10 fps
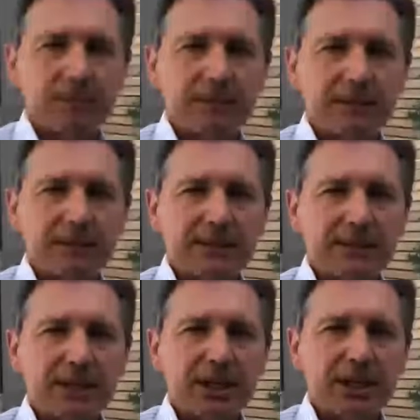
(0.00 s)
Previous
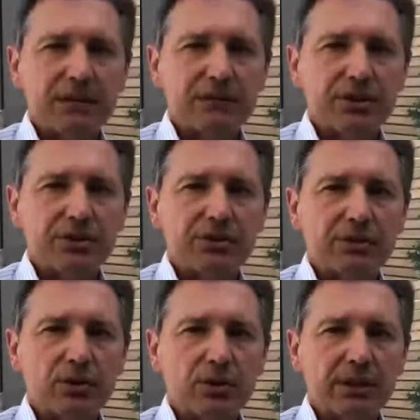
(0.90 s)
synthetic versions
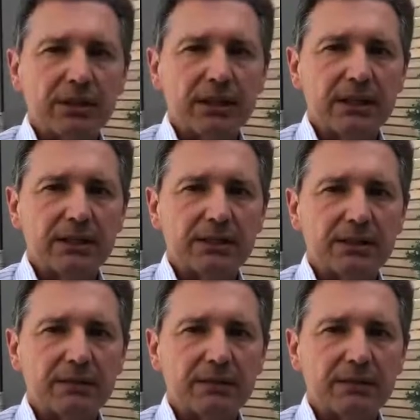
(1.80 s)
of corneal inlays